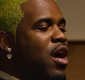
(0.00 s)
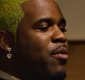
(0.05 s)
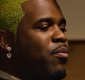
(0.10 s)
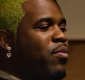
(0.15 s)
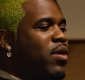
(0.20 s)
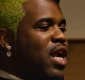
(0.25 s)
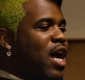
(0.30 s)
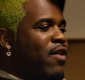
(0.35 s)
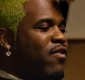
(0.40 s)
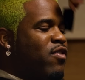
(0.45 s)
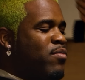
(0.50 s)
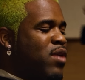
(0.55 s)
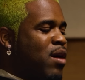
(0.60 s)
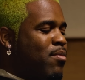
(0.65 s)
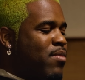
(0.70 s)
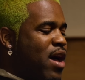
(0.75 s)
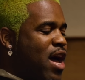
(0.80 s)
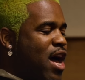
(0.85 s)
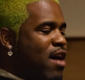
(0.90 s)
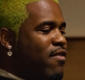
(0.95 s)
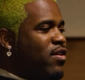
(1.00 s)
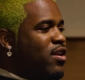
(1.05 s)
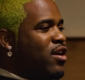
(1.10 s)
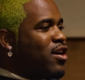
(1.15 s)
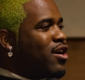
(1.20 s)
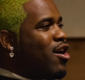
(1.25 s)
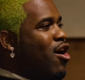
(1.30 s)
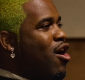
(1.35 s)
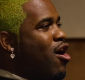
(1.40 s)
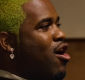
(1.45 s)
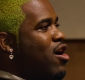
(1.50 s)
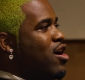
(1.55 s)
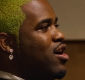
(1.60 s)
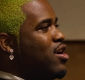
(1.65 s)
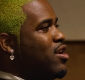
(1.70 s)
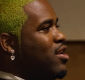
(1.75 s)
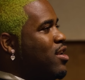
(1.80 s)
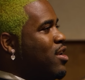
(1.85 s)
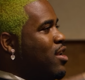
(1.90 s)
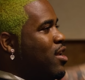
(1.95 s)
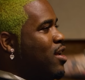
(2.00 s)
But I remember having a card